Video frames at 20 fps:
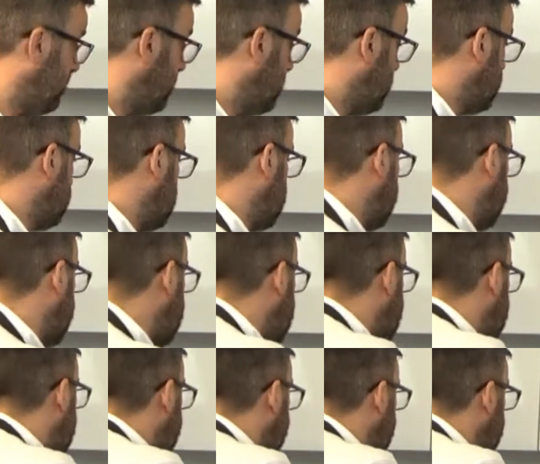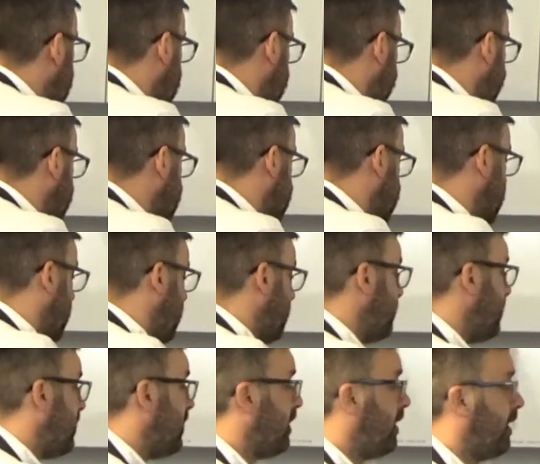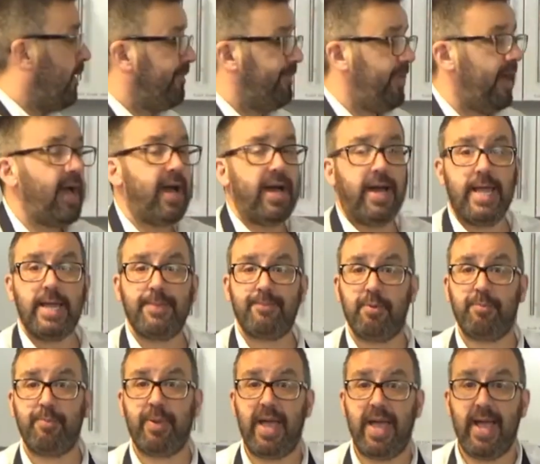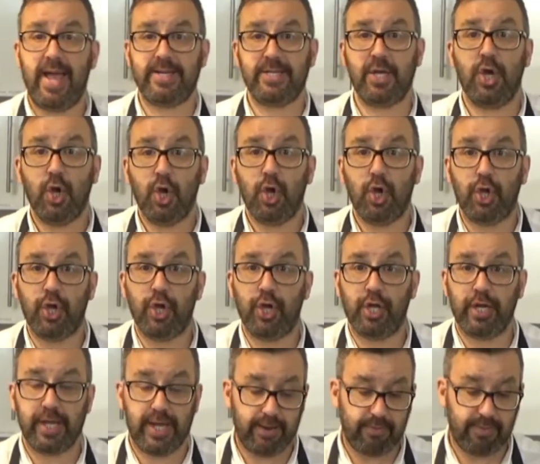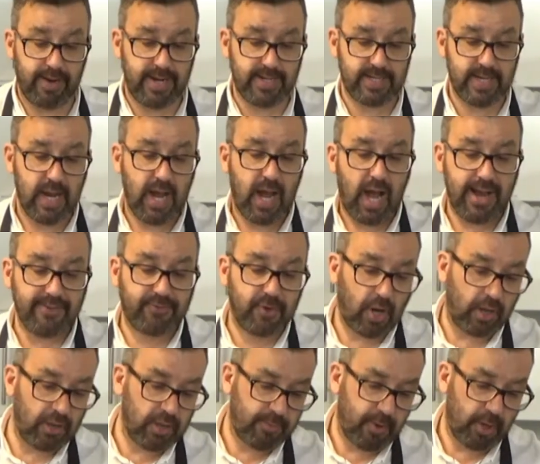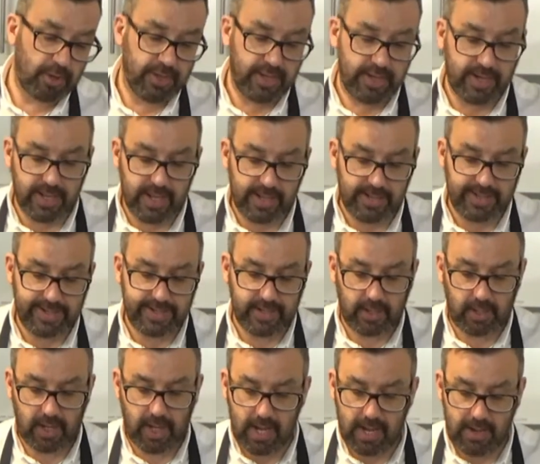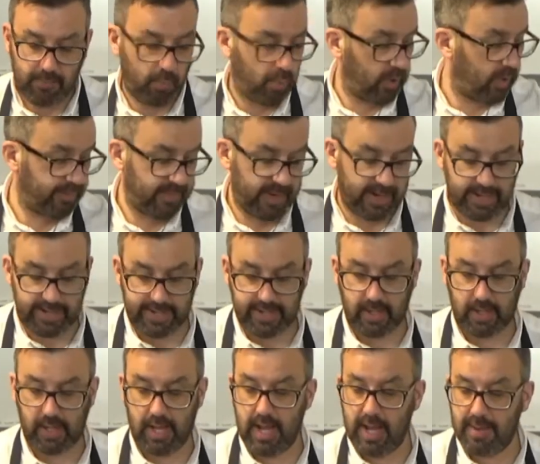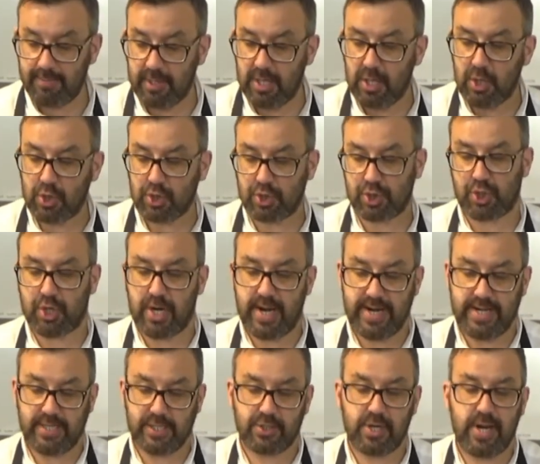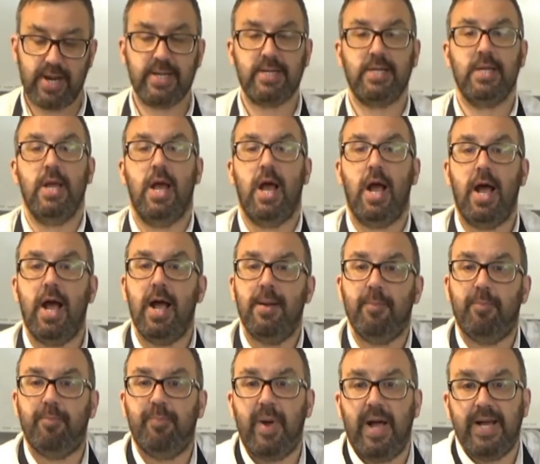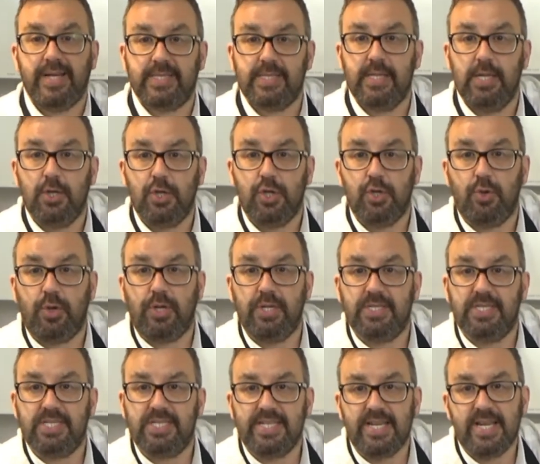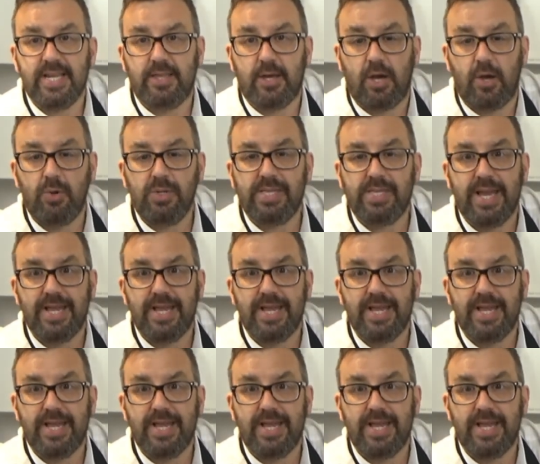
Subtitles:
okay, here are some that I prepared earlier, right? I've got them on a little one of my little trays, right? But you can see those, they're